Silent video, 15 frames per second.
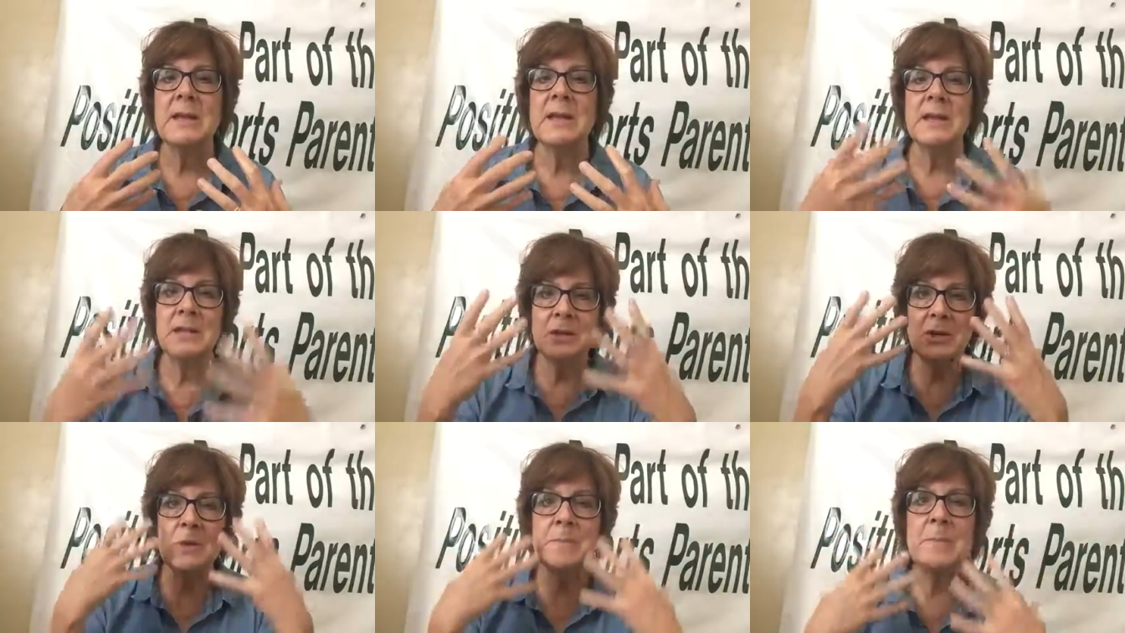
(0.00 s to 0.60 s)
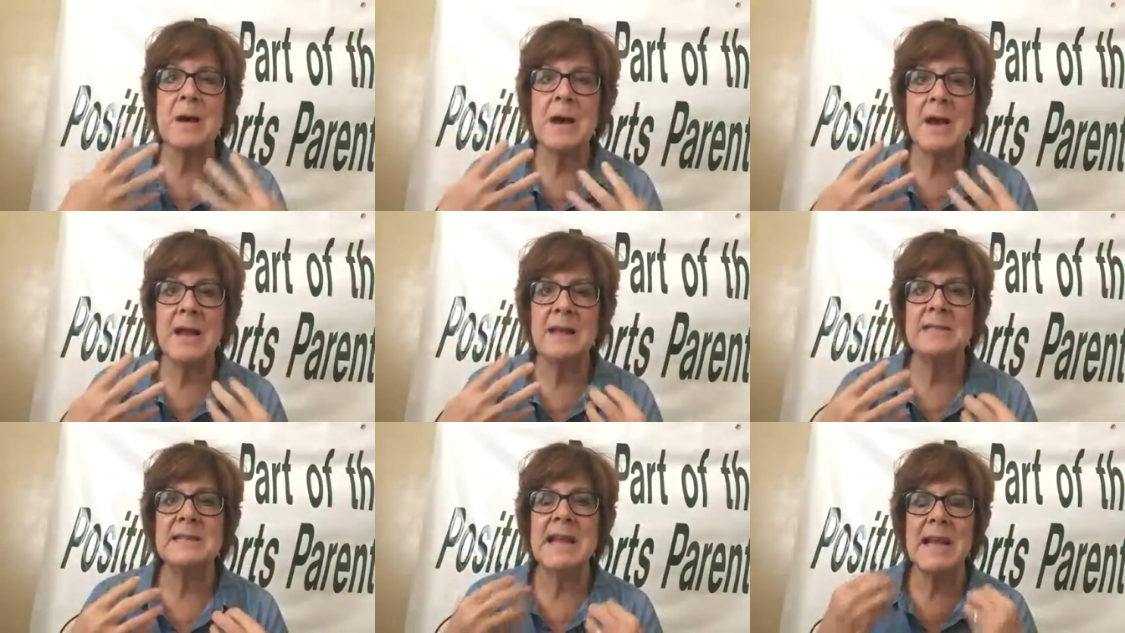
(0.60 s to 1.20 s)
in your
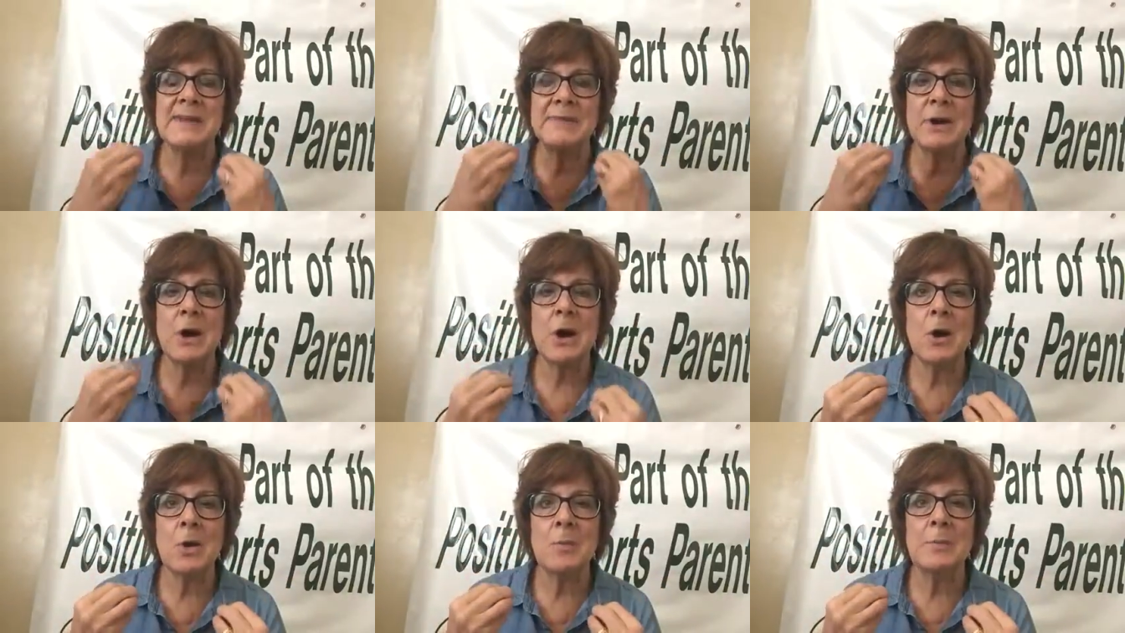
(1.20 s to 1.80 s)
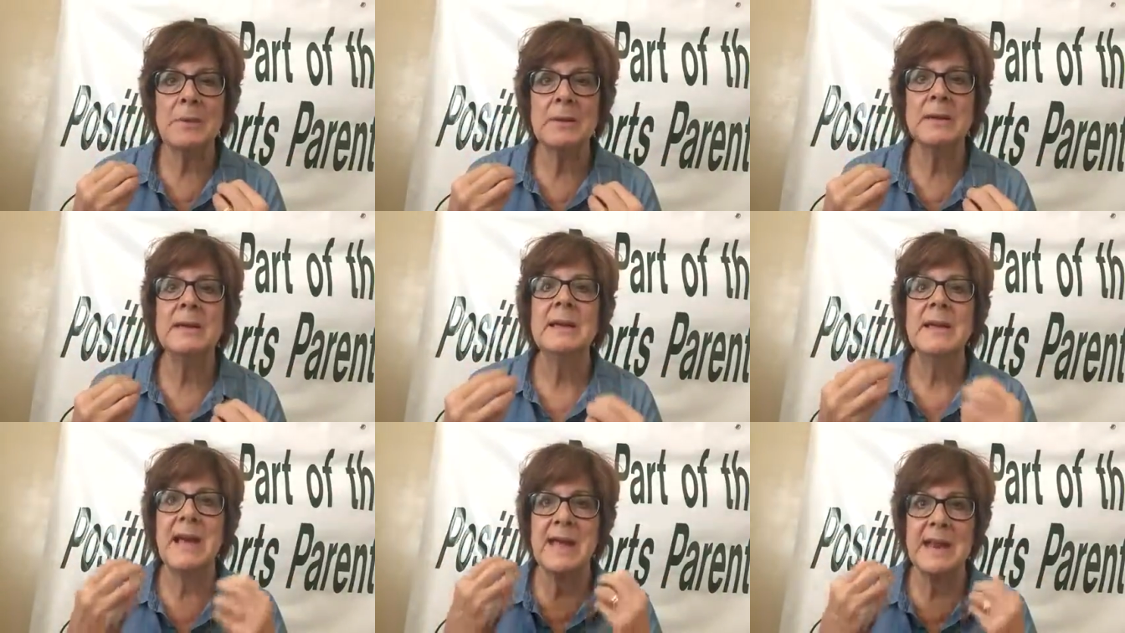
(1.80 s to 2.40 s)
mind to have hope
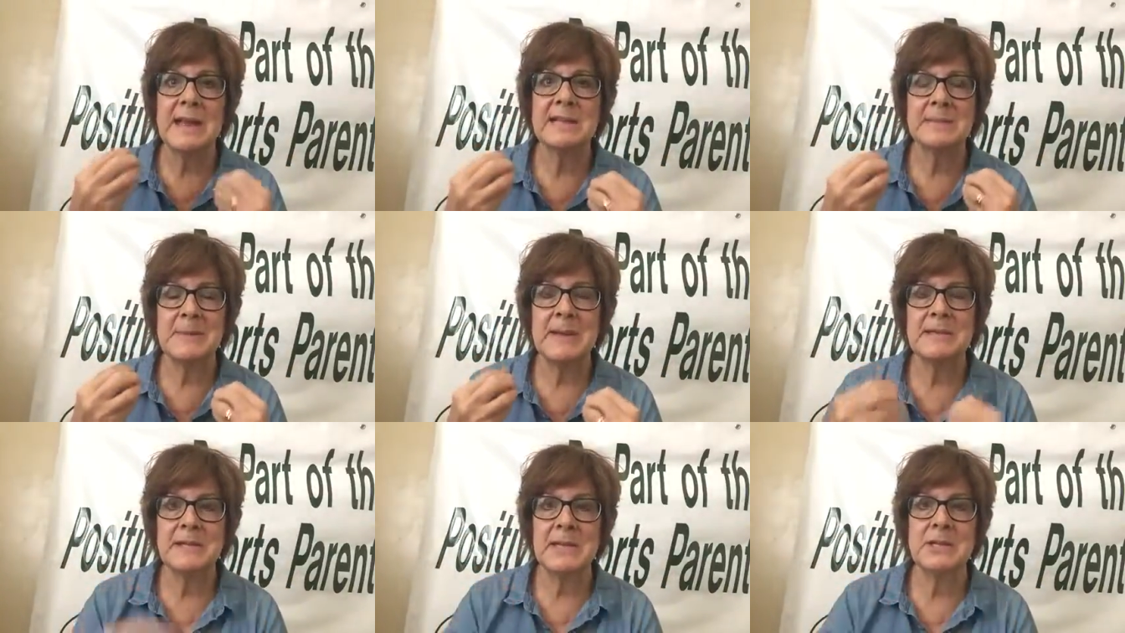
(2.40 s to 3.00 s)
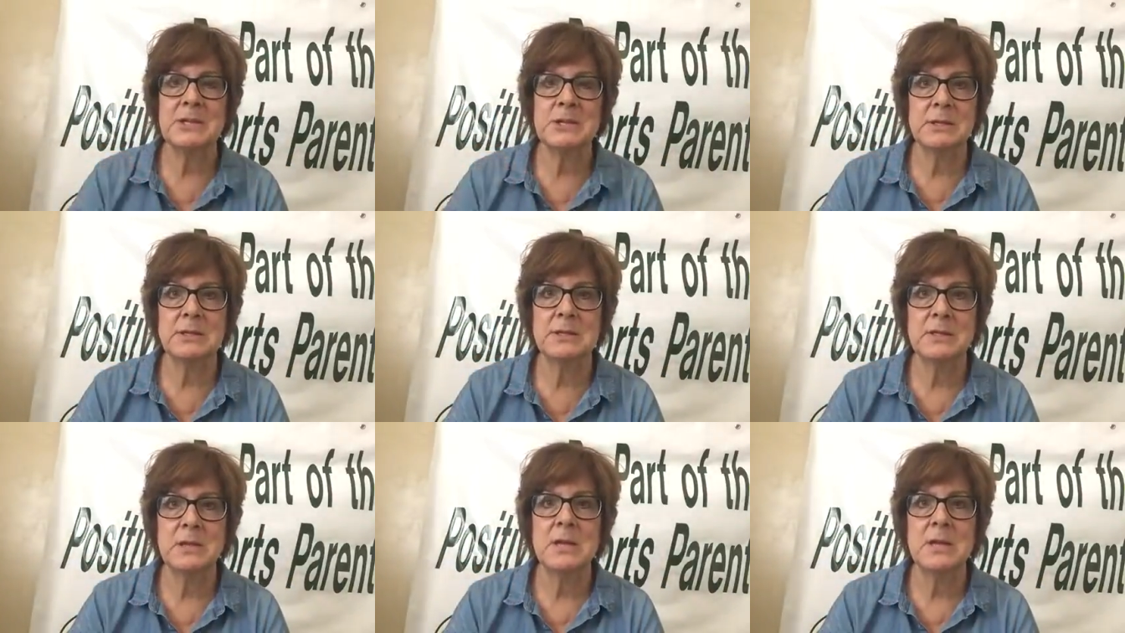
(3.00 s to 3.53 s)
and expectation,